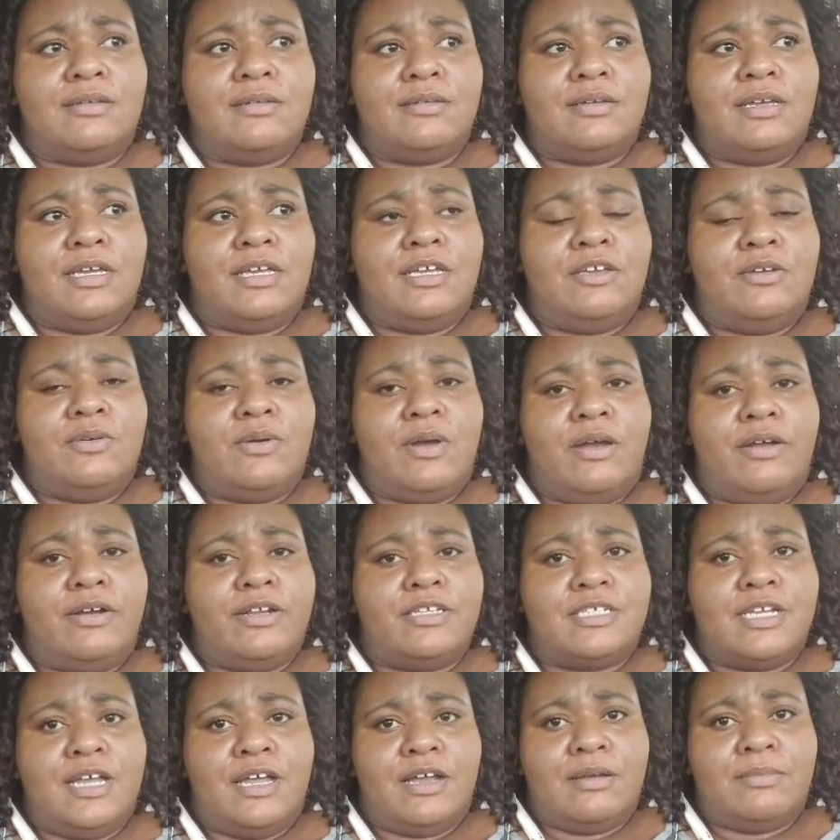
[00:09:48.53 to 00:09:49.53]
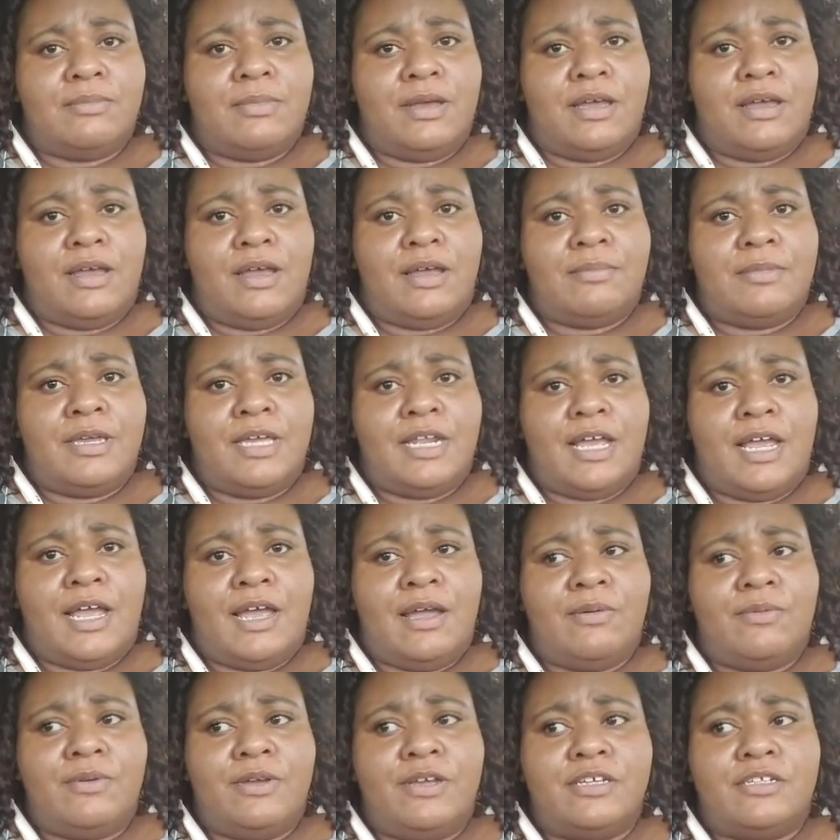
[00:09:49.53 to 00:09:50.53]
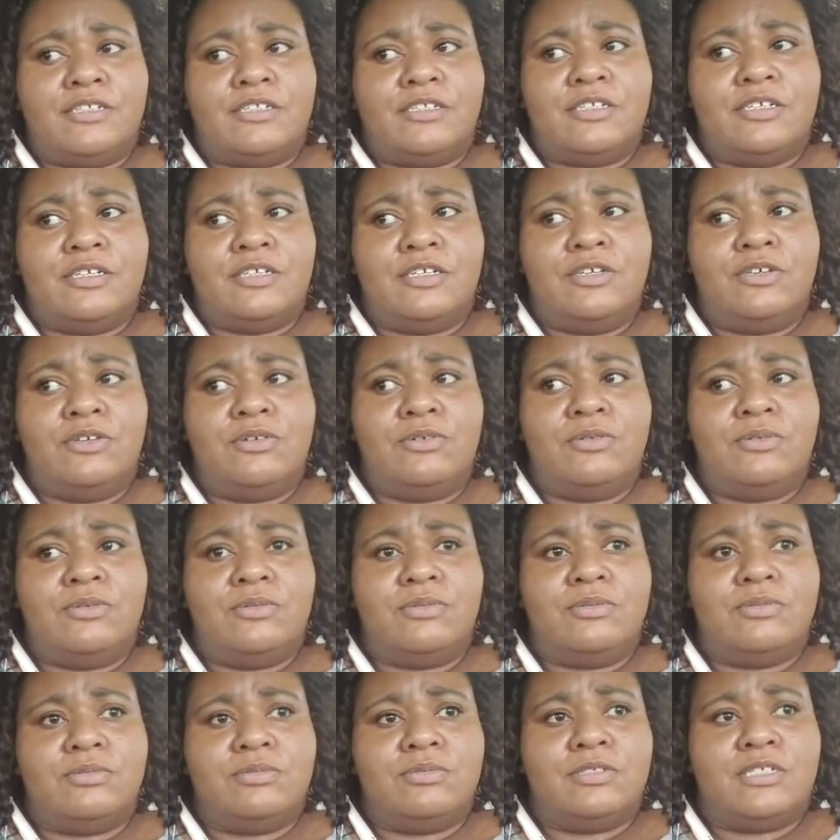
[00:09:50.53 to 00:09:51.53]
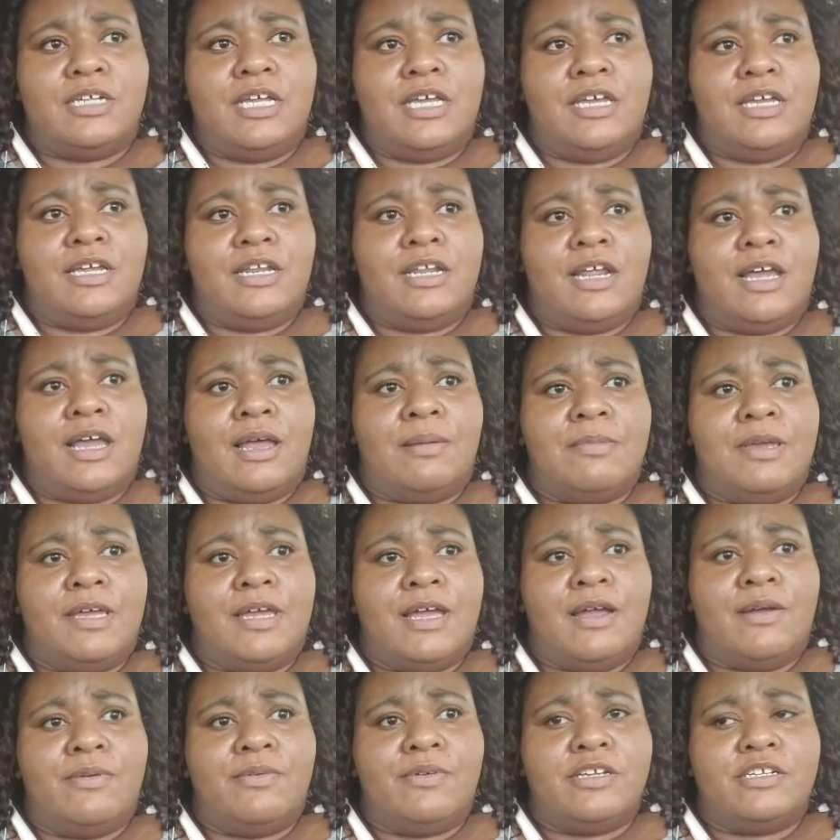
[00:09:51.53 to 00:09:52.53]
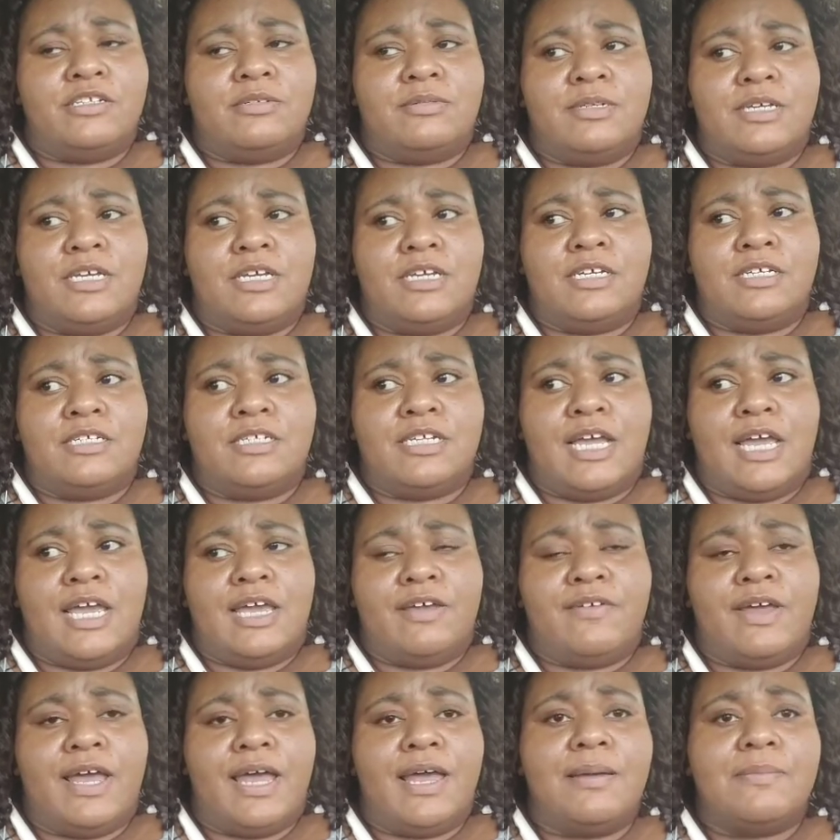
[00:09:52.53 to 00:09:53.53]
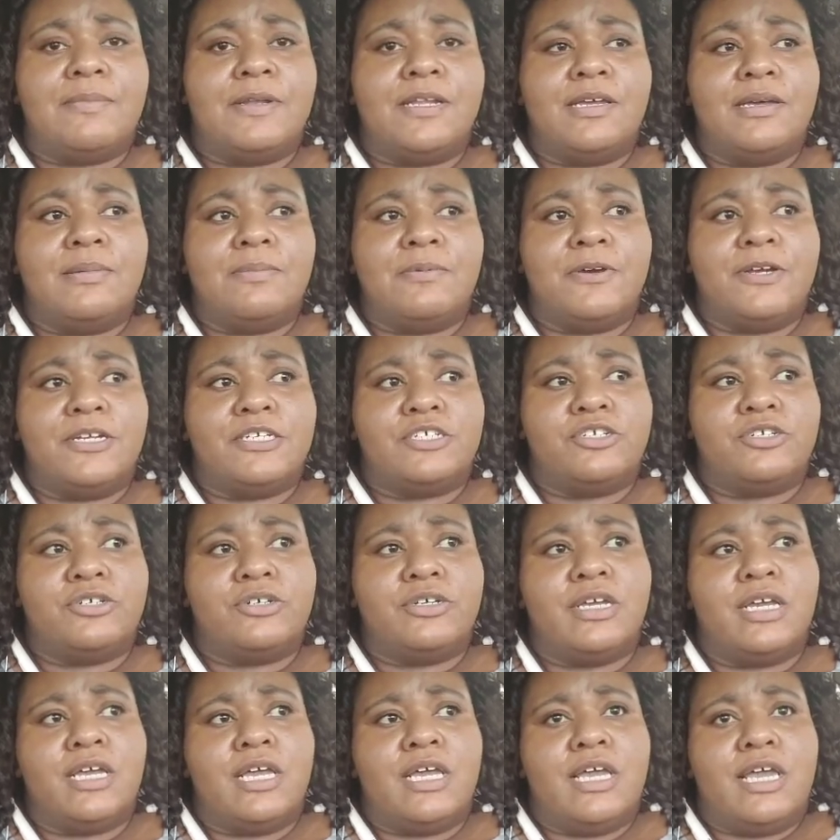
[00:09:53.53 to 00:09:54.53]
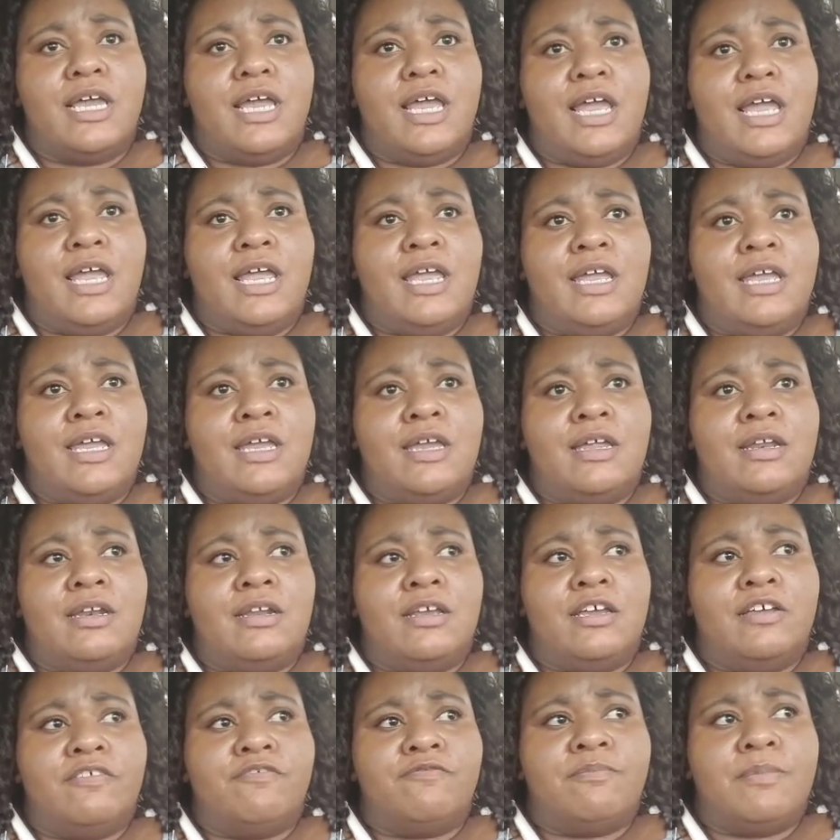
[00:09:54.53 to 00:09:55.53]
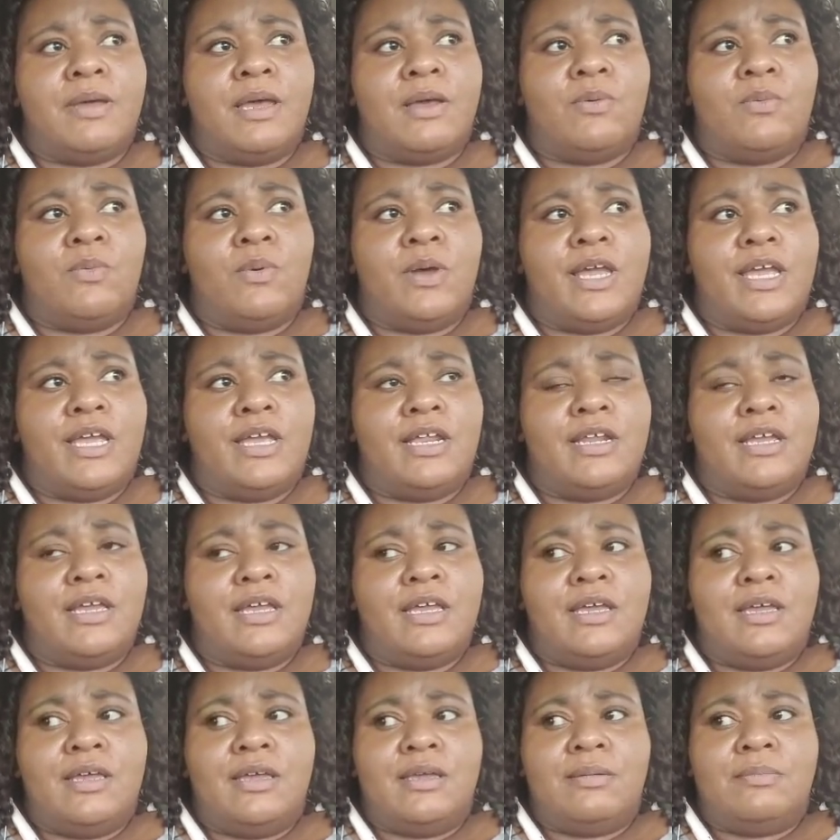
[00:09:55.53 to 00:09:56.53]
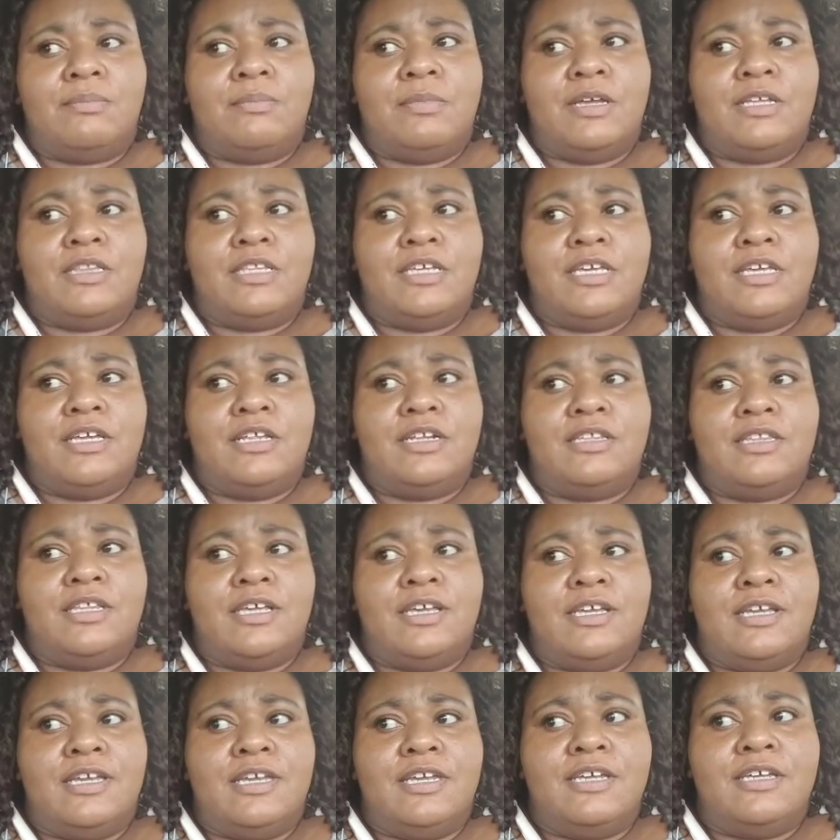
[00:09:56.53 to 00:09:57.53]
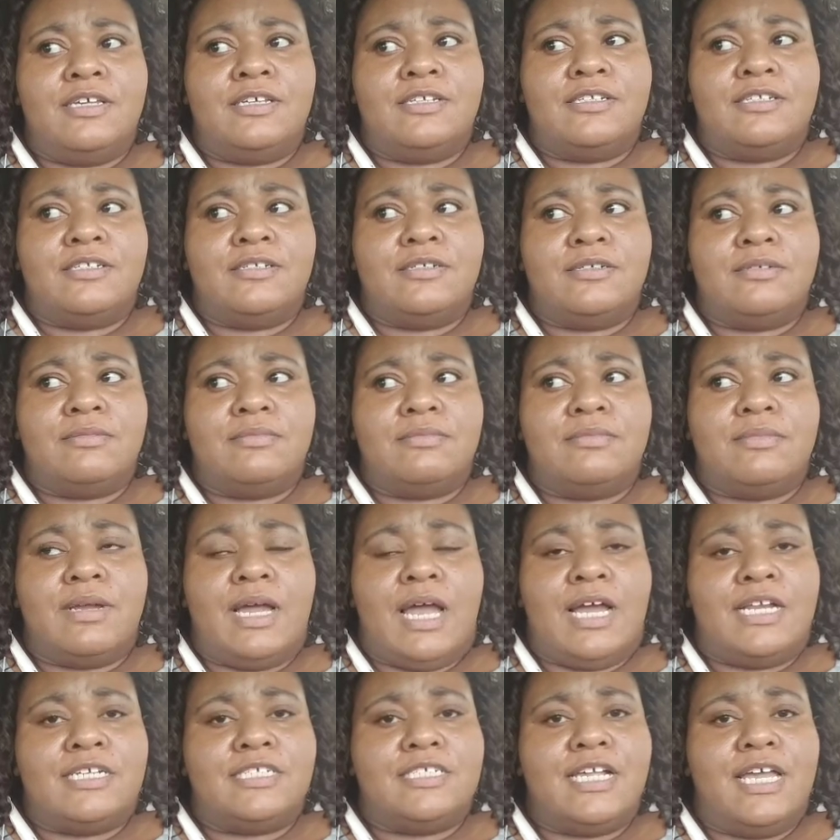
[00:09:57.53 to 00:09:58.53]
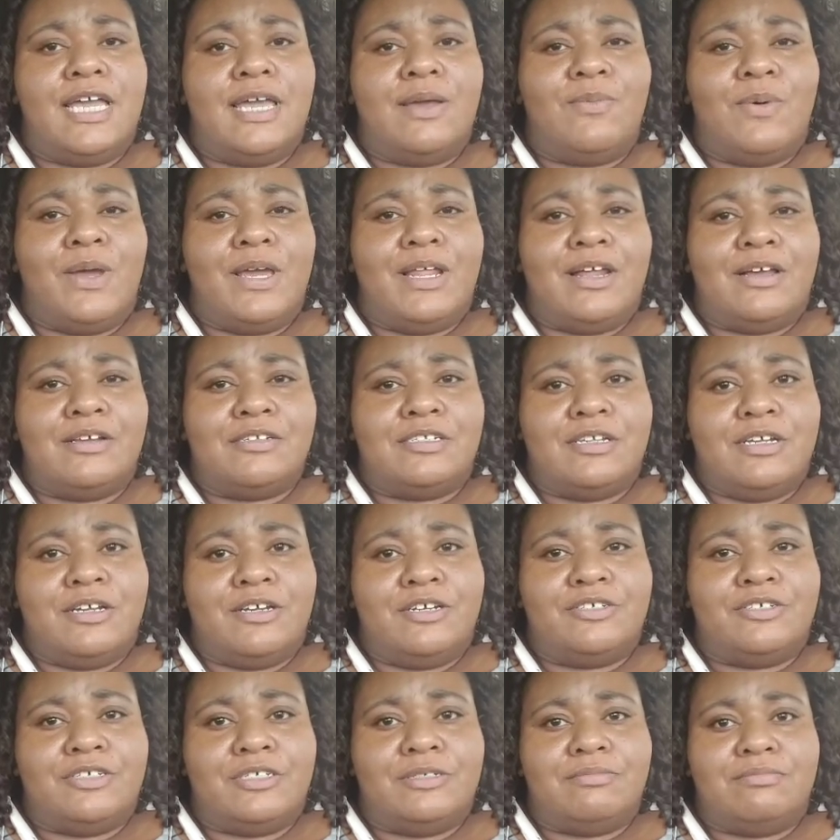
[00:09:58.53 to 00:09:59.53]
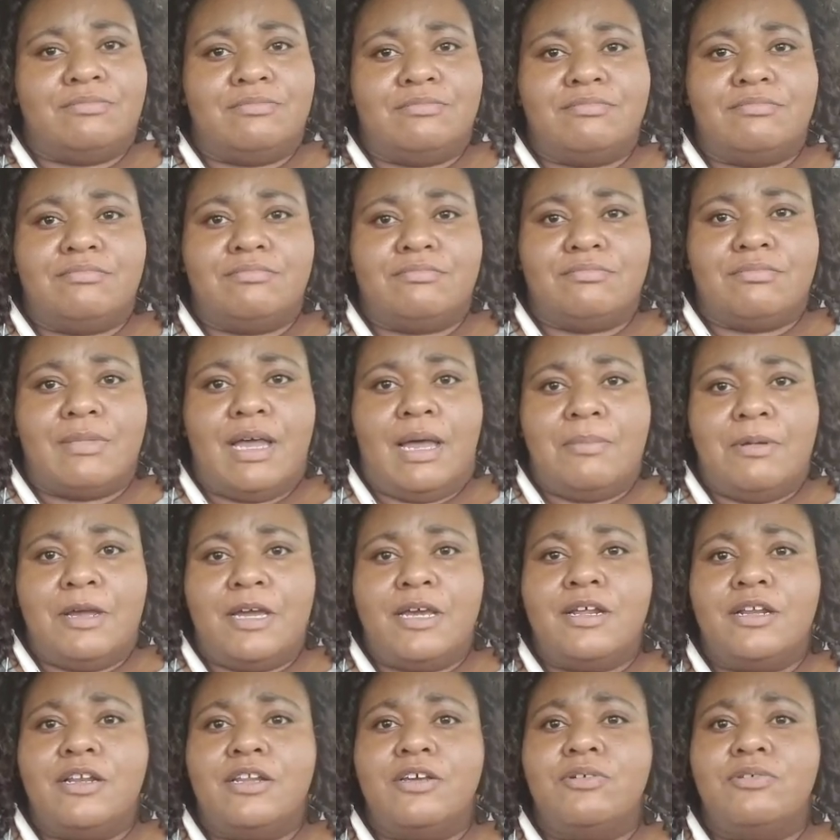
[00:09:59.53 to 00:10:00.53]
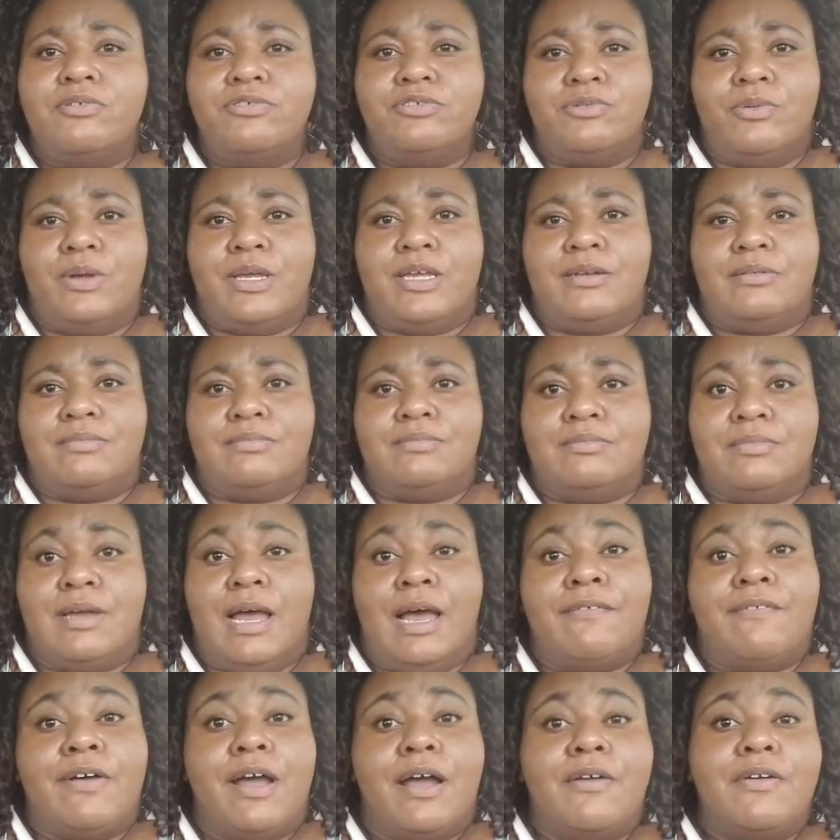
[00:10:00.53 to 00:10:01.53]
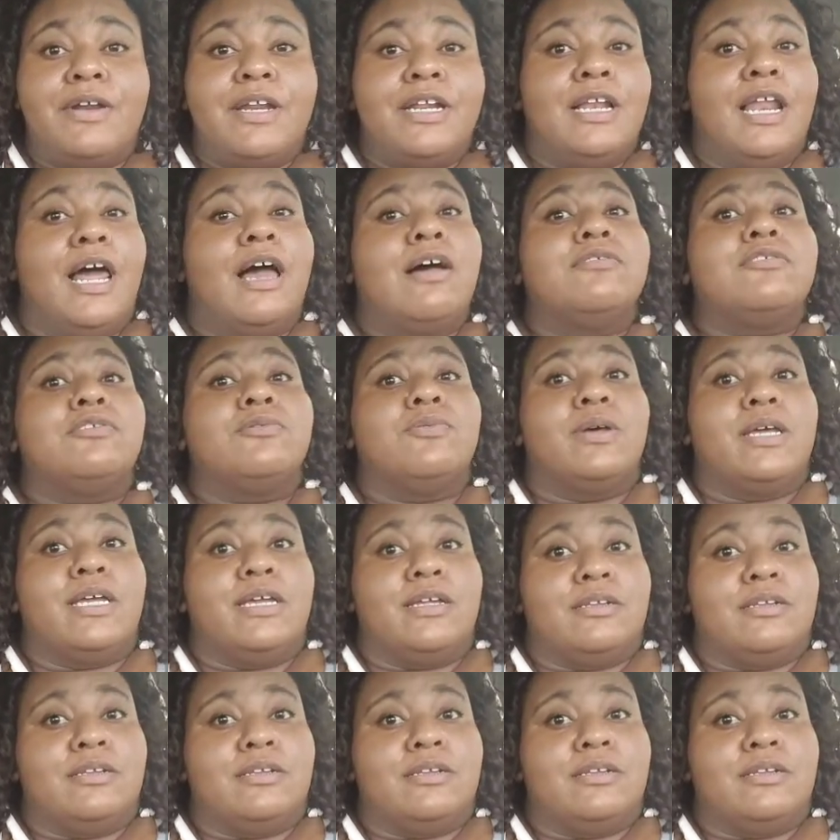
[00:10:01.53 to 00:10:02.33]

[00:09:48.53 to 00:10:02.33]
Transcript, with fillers: And you already talking about I'm at high risk. You saying that I'm at high risk because I have high blood pressure and of my weight. But the killer thing is, I just had weight loss surgery. I'm going to lose weight. I've already lost weight.